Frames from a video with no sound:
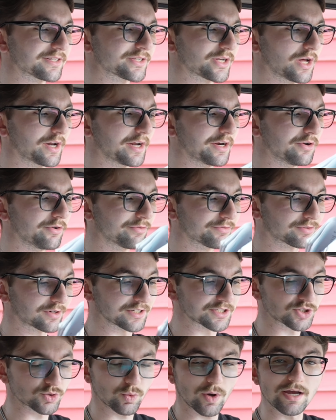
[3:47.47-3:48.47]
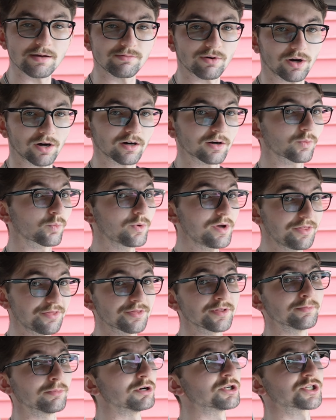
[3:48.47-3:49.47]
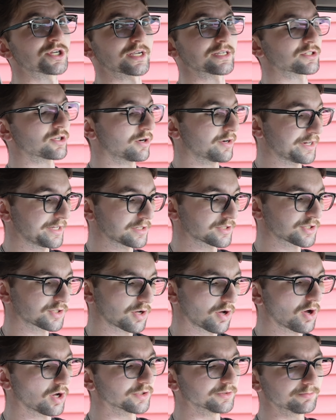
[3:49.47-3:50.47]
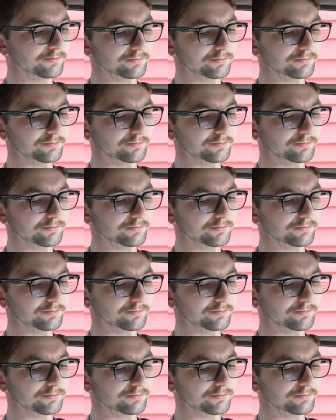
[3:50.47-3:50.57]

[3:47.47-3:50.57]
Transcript: on a new front sway bar with the bushings already installed.